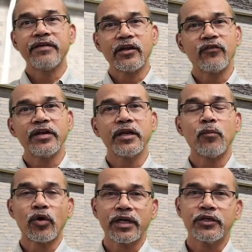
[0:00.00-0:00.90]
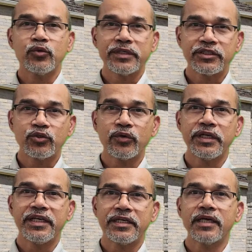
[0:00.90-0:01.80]
renovated modern two-story
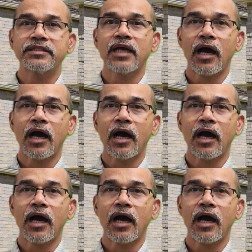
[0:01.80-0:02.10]
detached